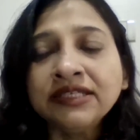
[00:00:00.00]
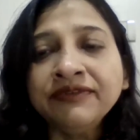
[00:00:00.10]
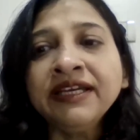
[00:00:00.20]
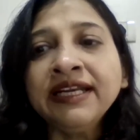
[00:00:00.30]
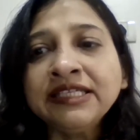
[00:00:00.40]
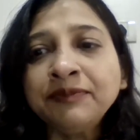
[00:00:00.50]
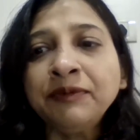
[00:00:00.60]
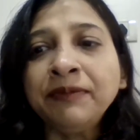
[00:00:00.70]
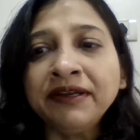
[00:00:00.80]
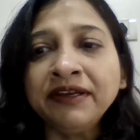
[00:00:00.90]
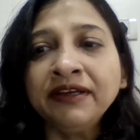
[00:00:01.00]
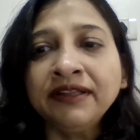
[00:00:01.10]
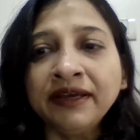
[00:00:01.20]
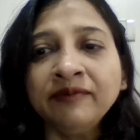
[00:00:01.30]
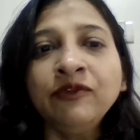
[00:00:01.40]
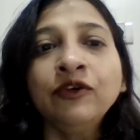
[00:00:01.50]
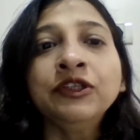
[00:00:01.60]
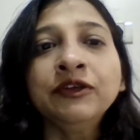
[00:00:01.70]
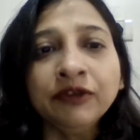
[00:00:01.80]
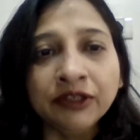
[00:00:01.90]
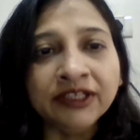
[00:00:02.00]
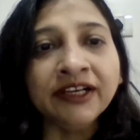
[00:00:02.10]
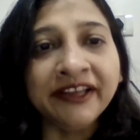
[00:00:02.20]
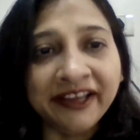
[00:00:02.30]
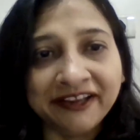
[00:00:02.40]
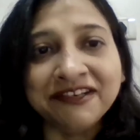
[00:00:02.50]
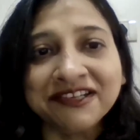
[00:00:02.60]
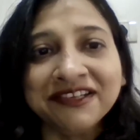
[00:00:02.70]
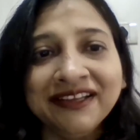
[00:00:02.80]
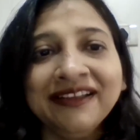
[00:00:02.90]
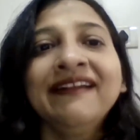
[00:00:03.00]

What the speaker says: as well as preparing them for the work ahead.